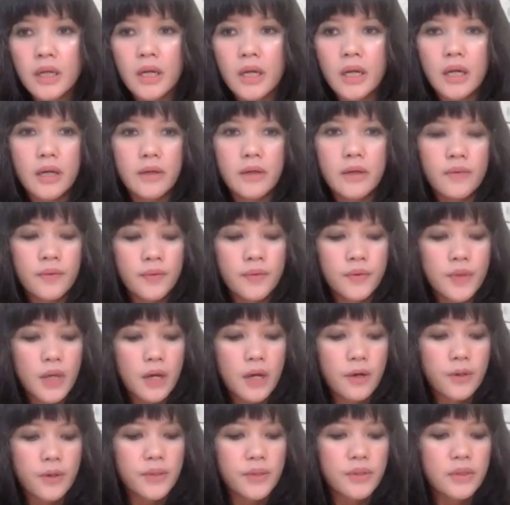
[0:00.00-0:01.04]
and
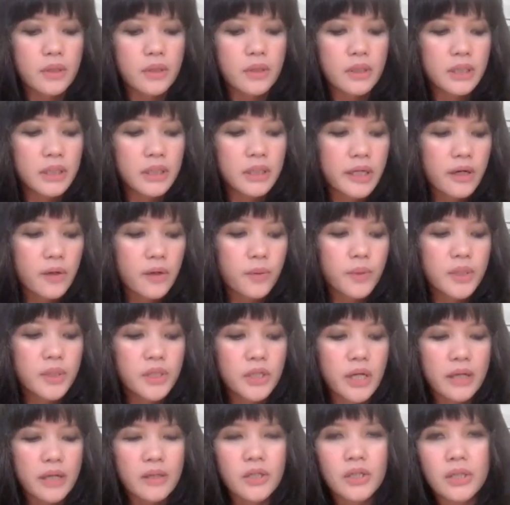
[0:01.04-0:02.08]
there's a clear
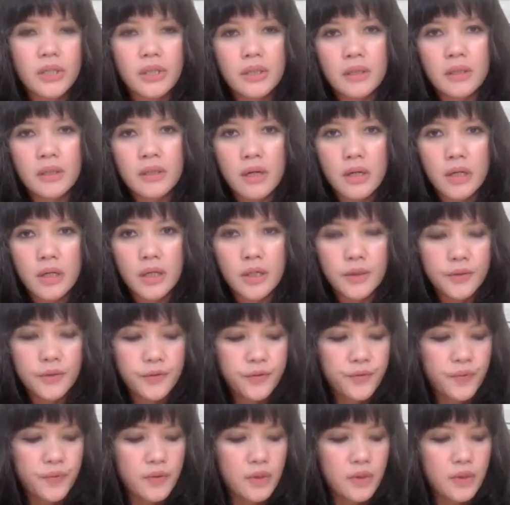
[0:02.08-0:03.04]
rejection of